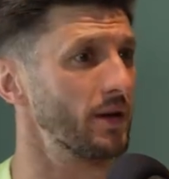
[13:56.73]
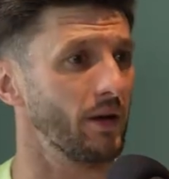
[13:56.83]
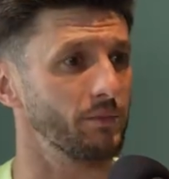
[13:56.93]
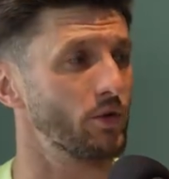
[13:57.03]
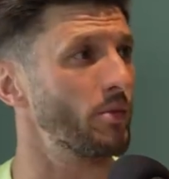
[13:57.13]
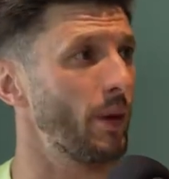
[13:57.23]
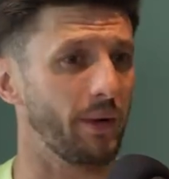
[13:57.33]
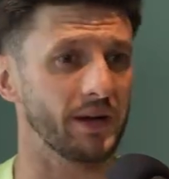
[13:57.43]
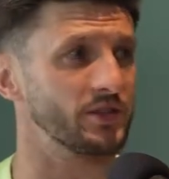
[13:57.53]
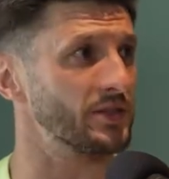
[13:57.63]
Like, I'm doing my
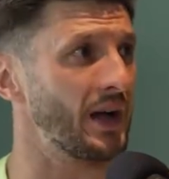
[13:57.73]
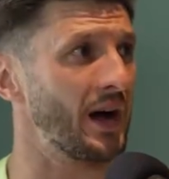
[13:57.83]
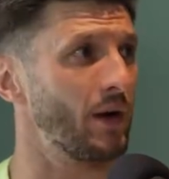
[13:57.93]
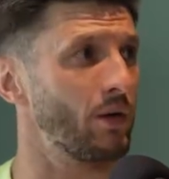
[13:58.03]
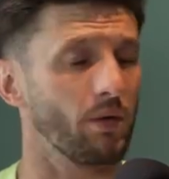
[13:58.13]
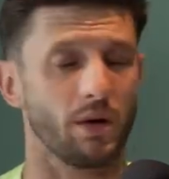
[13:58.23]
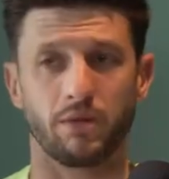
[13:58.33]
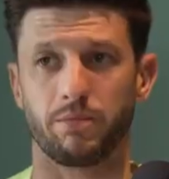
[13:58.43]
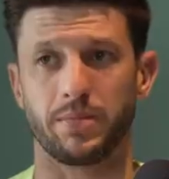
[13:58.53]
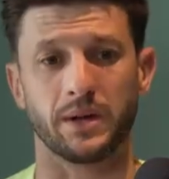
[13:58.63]
badges now.
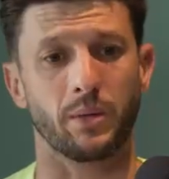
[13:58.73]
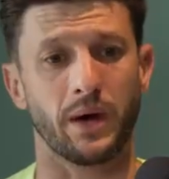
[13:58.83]
I've been